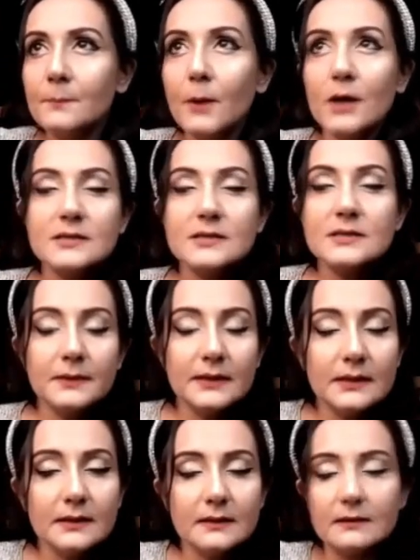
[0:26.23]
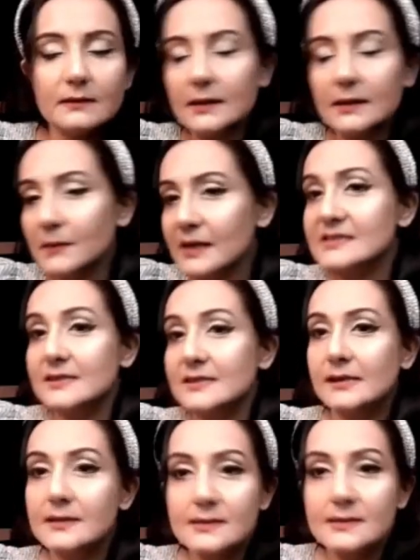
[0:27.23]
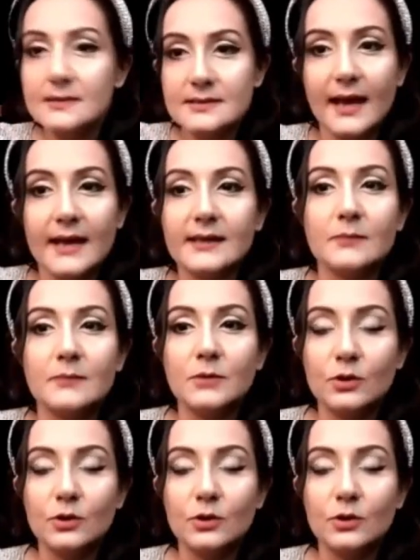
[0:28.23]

possibly in my teens that I came